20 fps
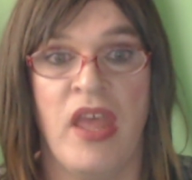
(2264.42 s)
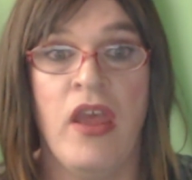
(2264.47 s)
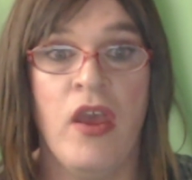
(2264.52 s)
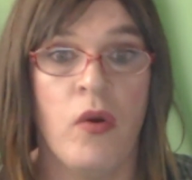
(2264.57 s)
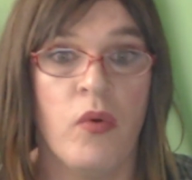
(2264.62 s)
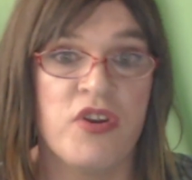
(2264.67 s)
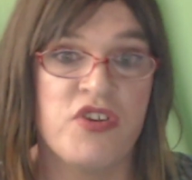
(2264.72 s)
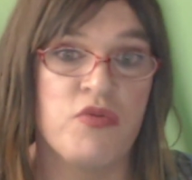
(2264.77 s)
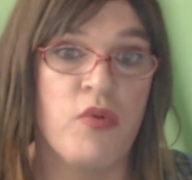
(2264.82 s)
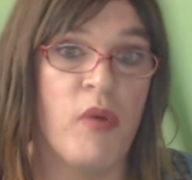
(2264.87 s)

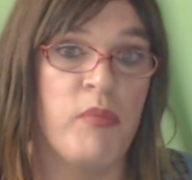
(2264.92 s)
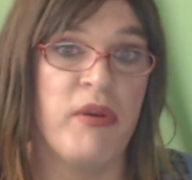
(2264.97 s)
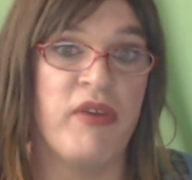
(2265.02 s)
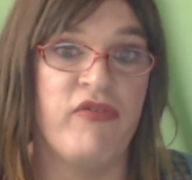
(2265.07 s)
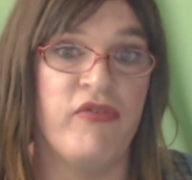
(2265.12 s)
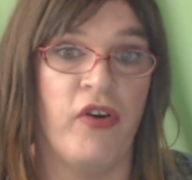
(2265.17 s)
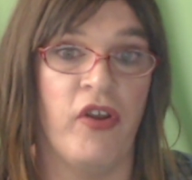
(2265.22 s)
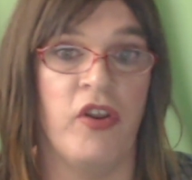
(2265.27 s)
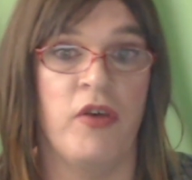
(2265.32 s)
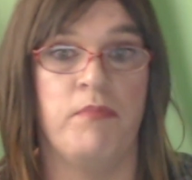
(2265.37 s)
which will be
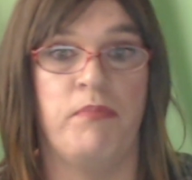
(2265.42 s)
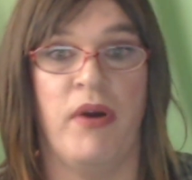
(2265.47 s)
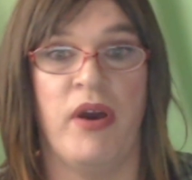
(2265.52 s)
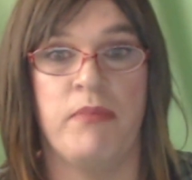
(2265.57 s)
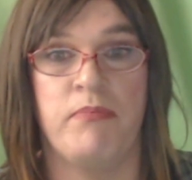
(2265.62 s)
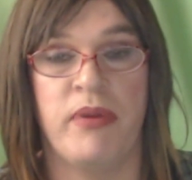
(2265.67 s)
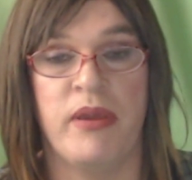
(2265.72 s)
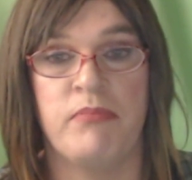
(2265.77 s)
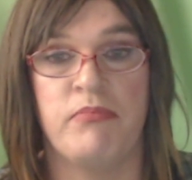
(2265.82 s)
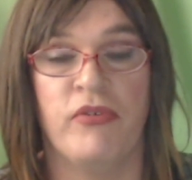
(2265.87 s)
followed by
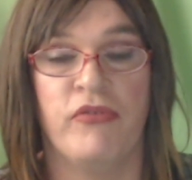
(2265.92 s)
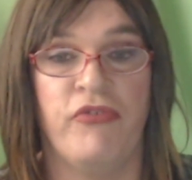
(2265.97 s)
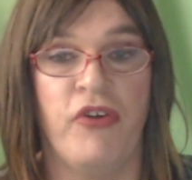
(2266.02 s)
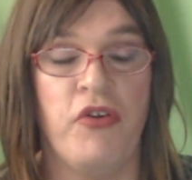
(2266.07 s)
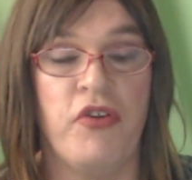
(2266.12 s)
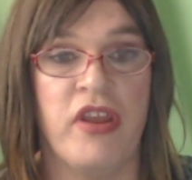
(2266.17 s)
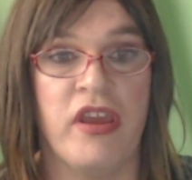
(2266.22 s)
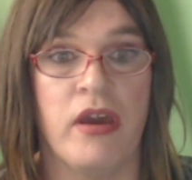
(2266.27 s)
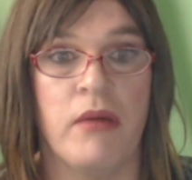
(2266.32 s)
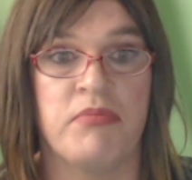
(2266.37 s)
people
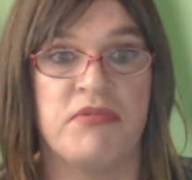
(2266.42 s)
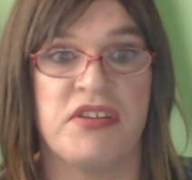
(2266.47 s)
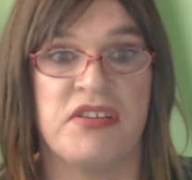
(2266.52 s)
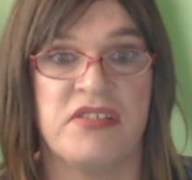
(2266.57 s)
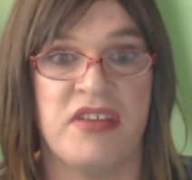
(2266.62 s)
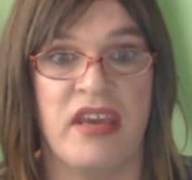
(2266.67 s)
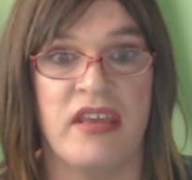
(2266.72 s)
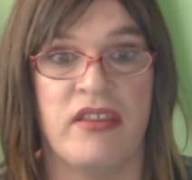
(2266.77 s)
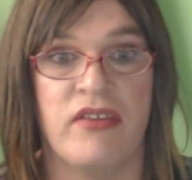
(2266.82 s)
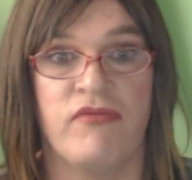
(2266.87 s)
phoning up to
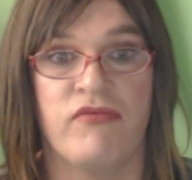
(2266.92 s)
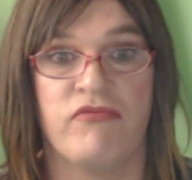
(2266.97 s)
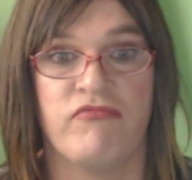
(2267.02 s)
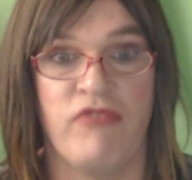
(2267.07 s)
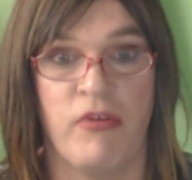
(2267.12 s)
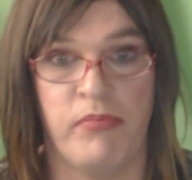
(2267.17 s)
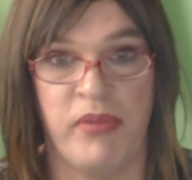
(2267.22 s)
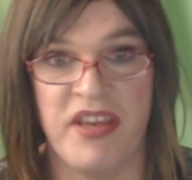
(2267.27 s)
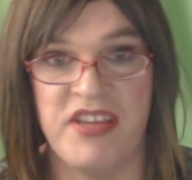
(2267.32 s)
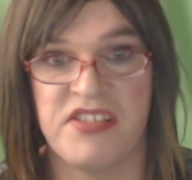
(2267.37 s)
say they've
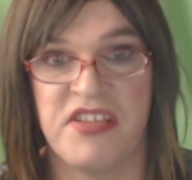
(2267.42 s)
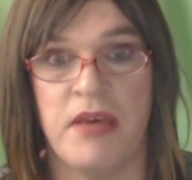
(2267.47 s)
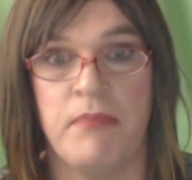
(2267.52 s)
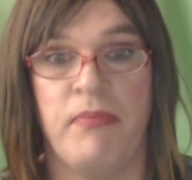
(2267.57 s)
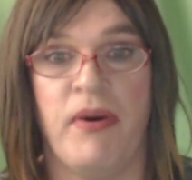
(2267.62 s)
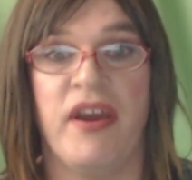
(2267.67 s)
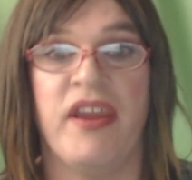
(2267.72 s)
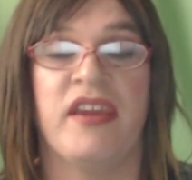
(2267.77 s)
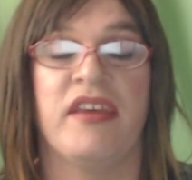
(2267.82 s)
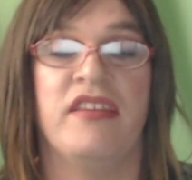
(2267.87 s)
replaced their
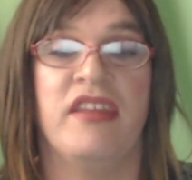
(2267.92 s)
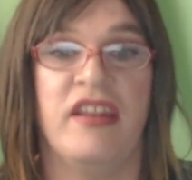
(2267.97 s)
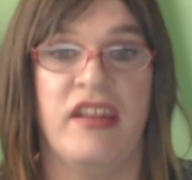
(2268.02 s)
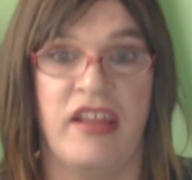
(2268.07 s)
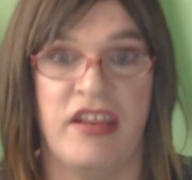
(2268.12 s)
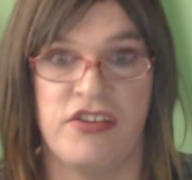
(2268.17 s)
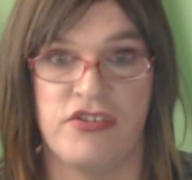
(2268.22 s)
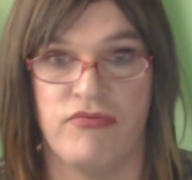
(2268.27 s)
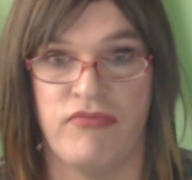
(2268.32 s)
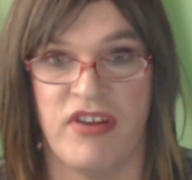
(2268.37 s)
bike and they
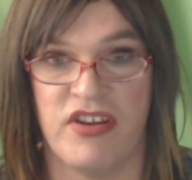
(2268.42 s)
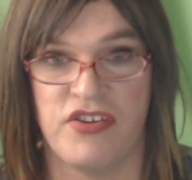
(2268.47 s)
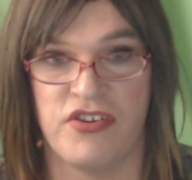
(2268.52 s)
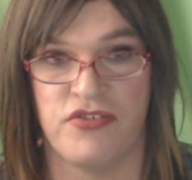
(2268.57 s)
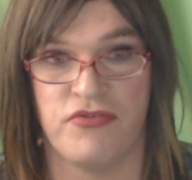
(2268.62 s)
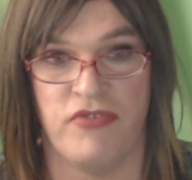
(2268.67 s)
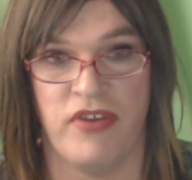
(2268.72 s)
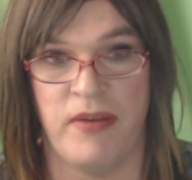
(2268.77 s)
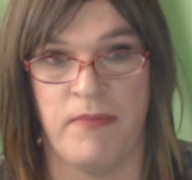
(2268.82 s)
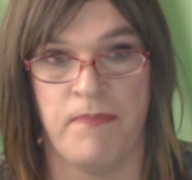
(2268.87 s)
need to
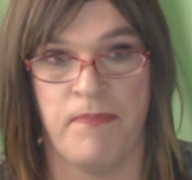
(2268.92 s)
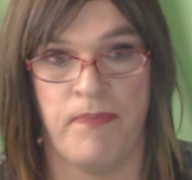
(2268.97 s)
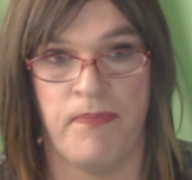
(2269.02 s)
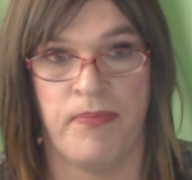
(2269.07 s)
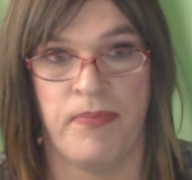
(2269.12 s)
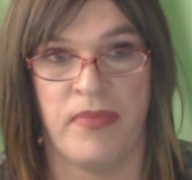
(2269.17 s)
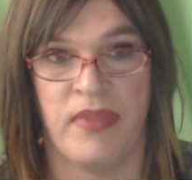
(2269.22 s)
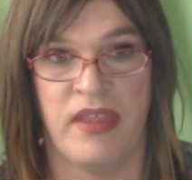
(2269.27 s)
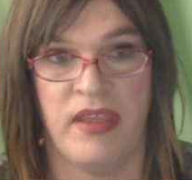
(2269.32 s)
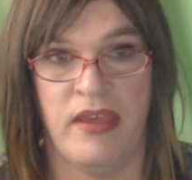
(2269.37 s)
register it.
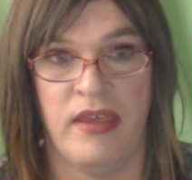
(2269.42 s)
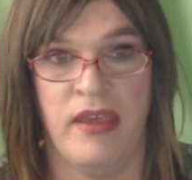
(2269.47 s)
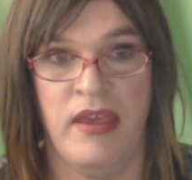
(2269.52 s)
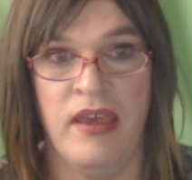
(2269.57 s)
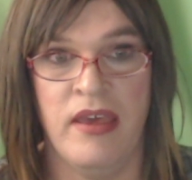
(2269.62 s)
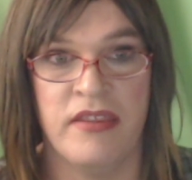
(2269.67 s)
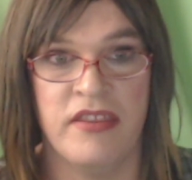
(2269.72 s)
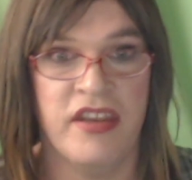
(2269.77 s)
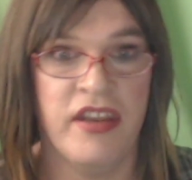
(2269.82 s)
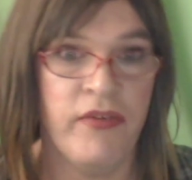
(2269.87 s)

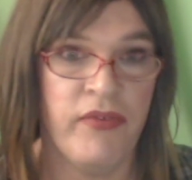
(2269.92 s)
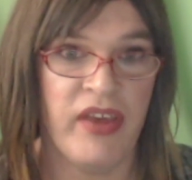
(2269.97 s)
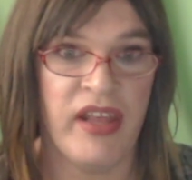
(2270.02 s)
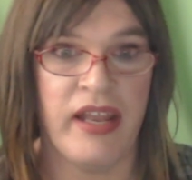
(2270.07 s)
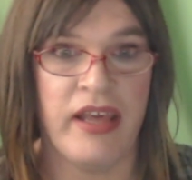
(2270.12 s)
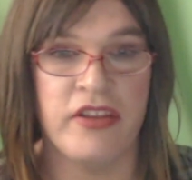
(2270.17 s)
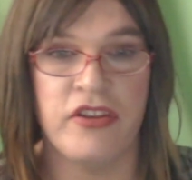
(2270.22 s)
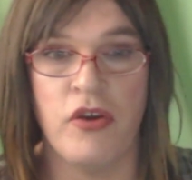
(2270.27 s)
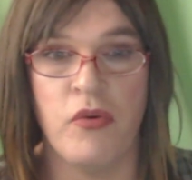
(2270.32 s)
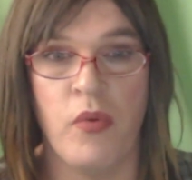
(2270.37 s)
The
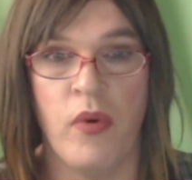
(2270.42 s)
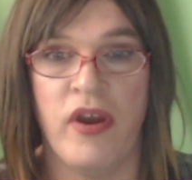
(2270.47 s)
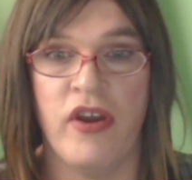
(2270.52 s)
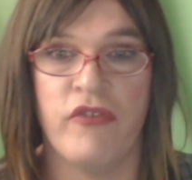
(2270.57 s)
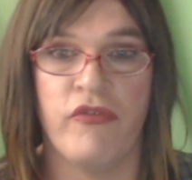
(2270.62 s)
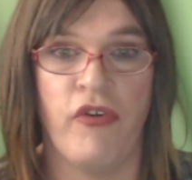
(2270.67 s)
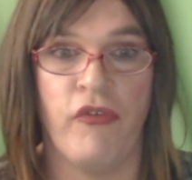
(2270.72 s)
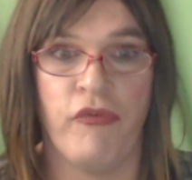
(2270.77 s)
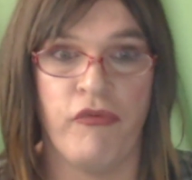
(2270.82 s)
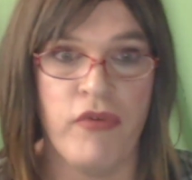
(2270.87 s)
DVLA don't work
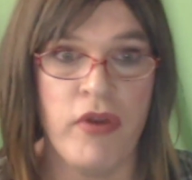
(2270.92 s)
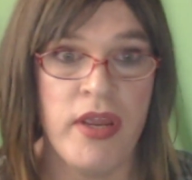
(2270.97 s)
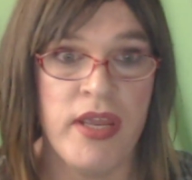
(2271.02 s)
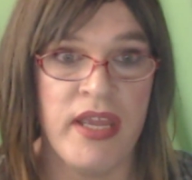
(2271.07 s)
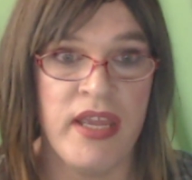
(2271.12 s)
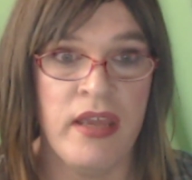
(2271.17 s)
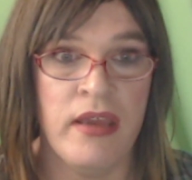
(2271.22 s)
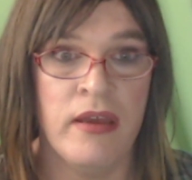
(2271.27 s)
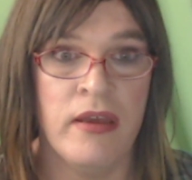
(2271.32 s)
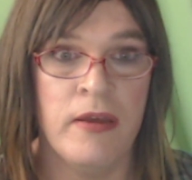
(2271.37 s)
for free.